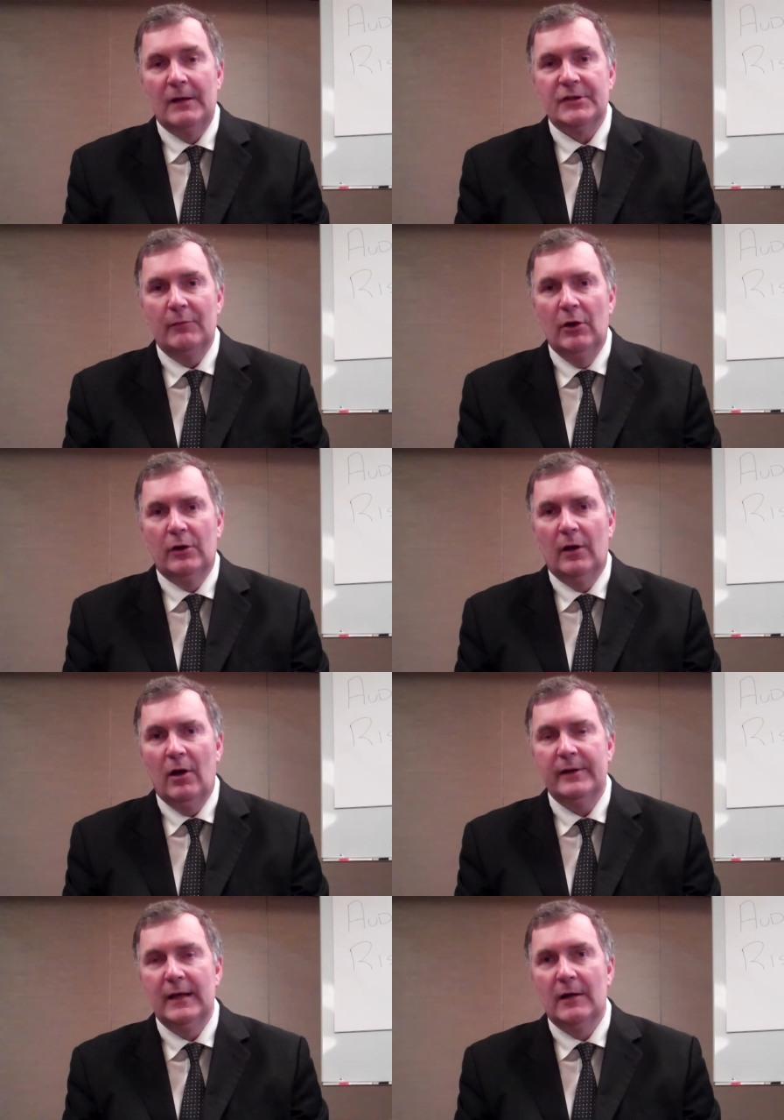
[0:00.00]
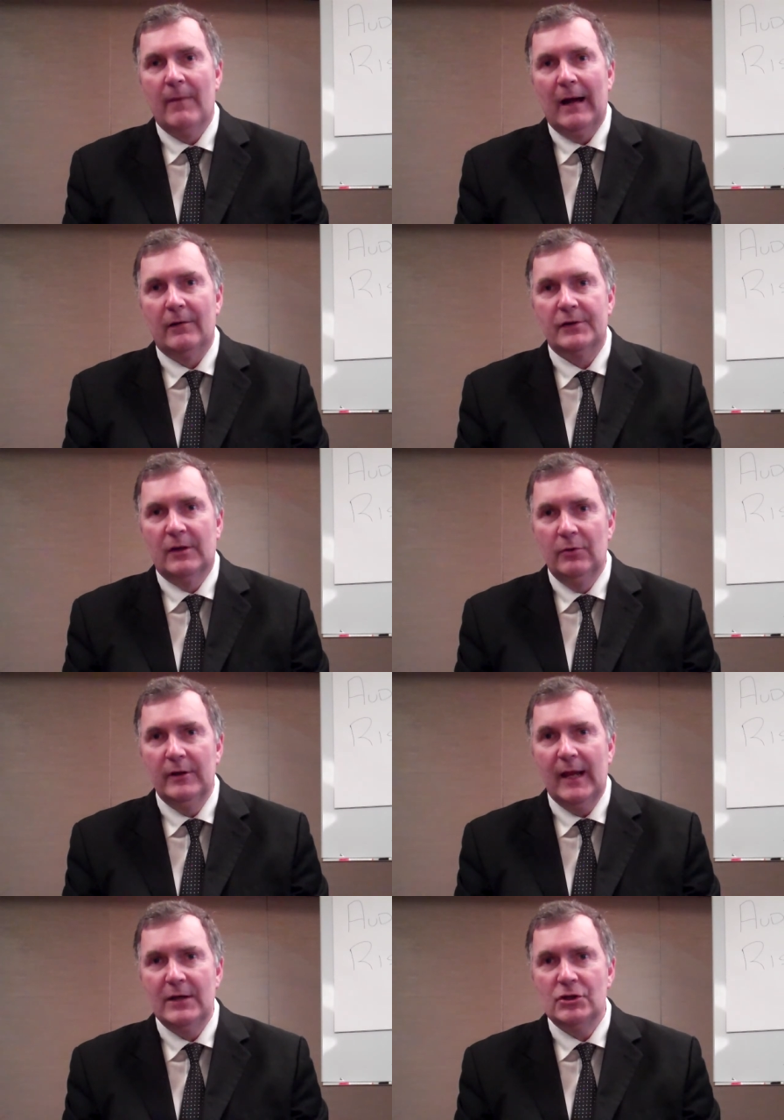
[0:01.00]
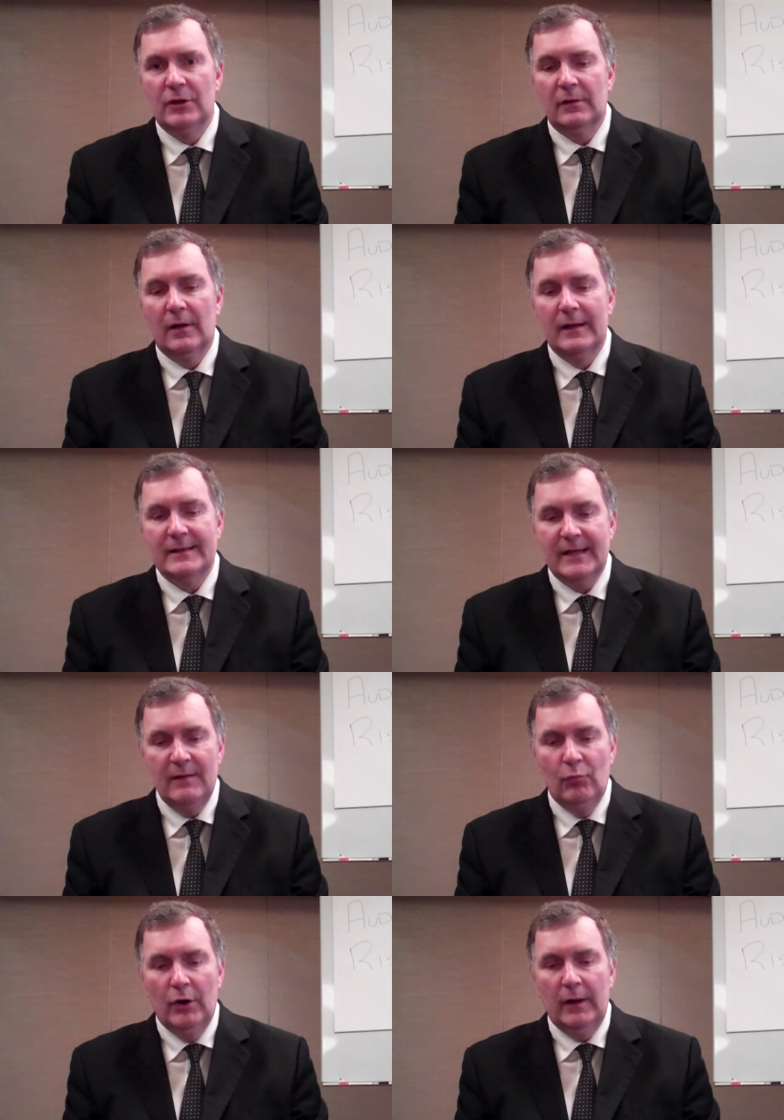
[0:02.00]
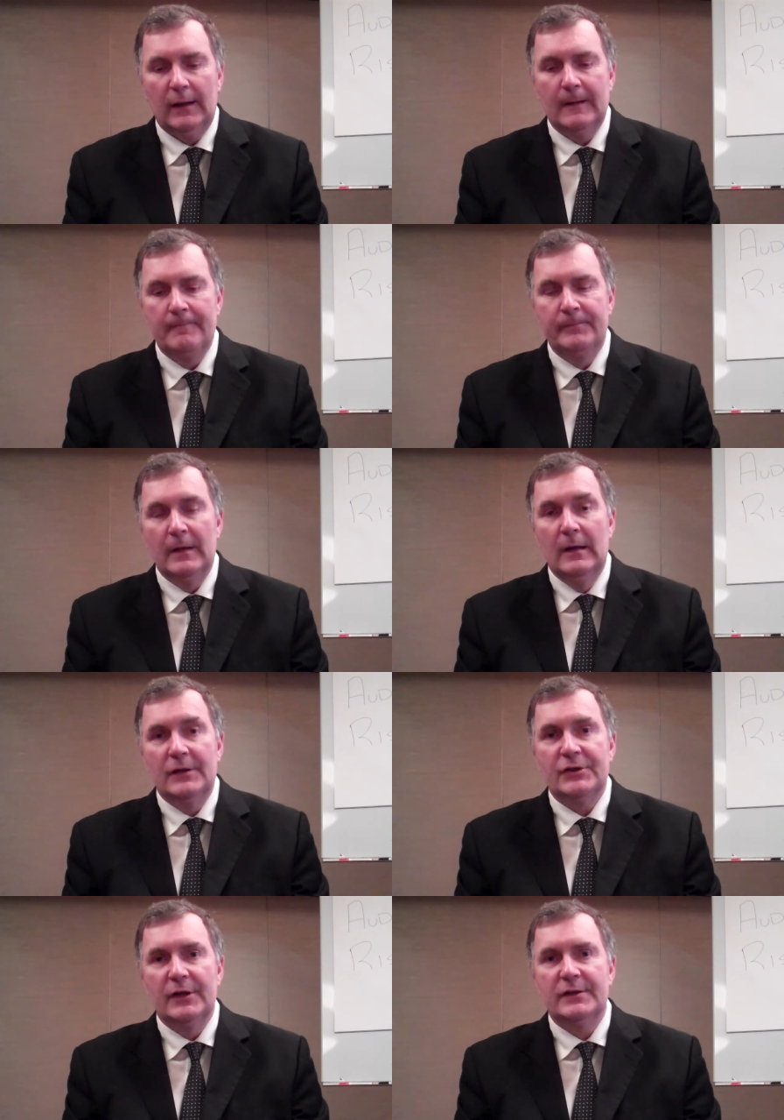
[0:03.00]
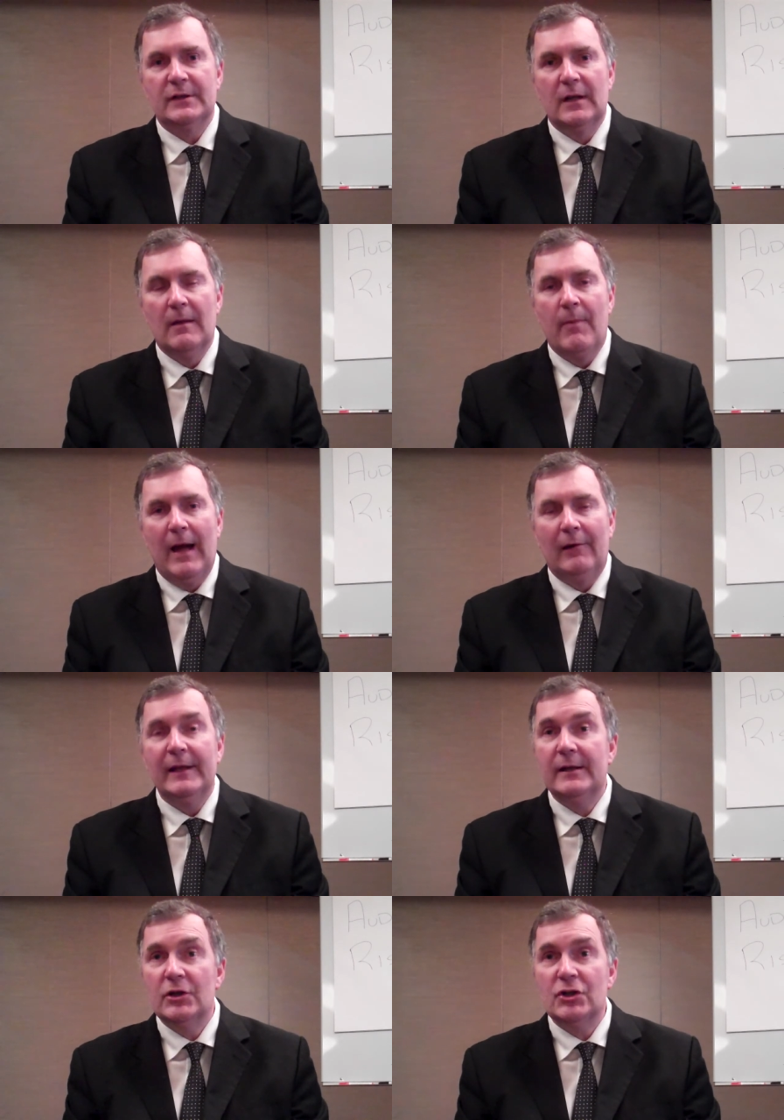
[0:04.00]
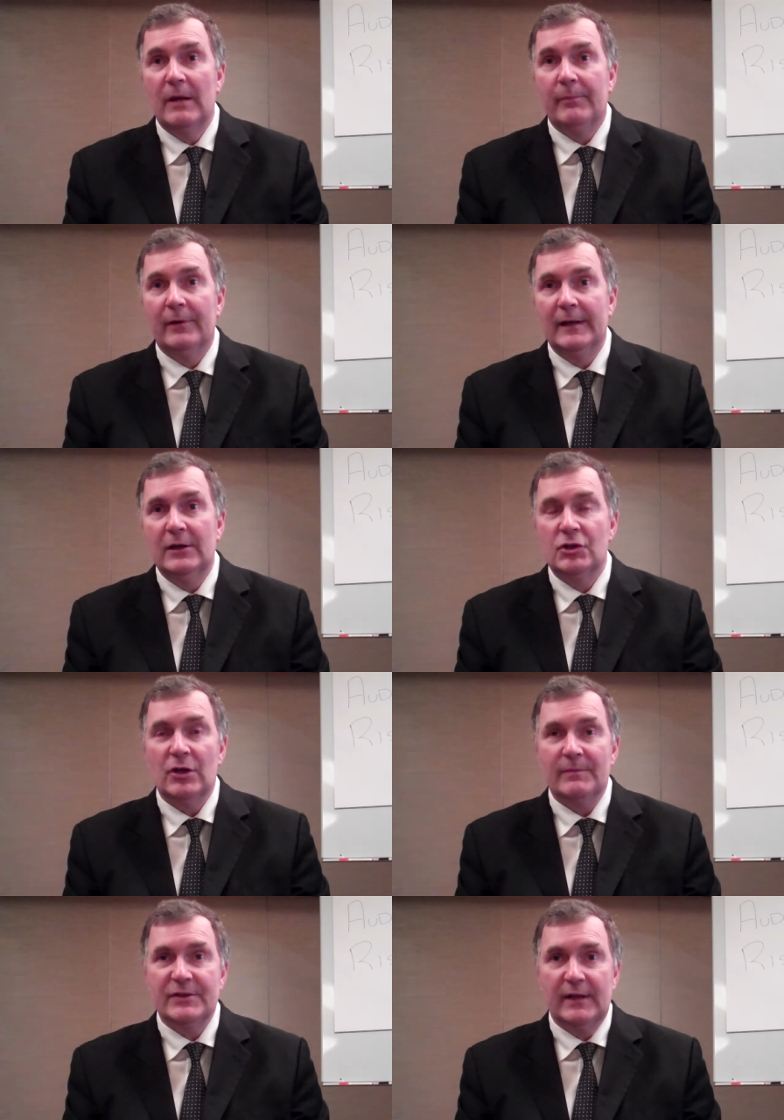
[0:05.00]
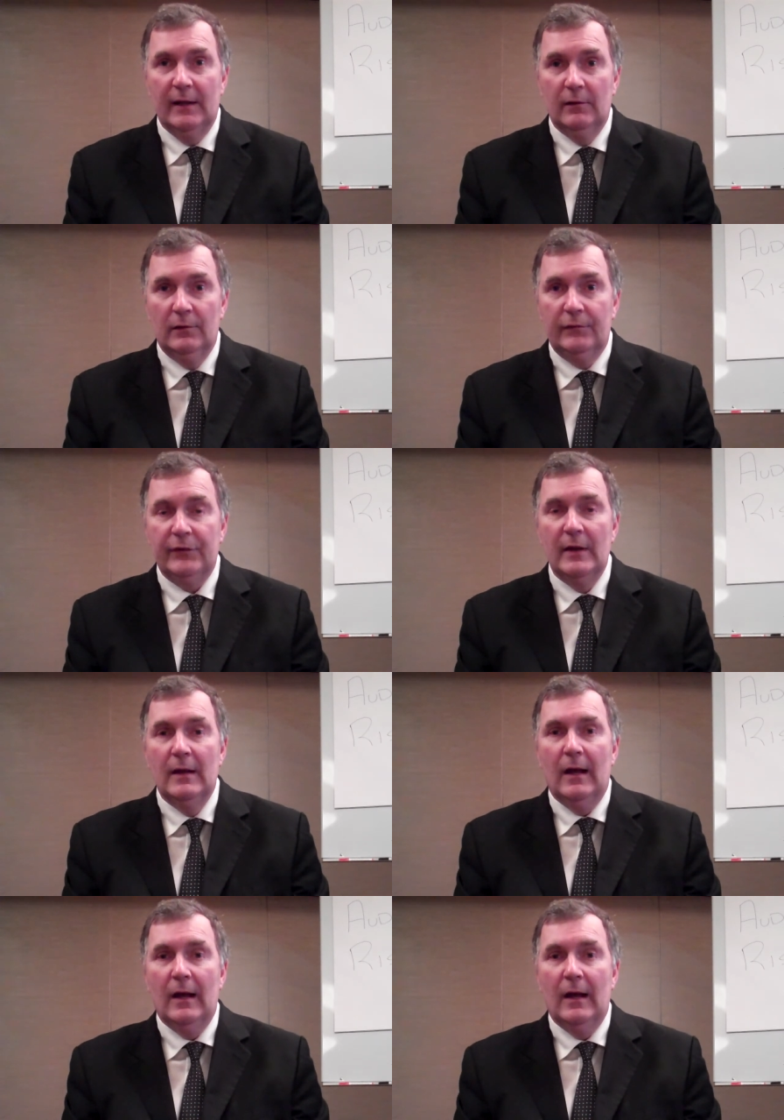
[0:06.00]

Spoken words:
So we look a lot here about communication, teamwork, certainly about leadership and leadership skills,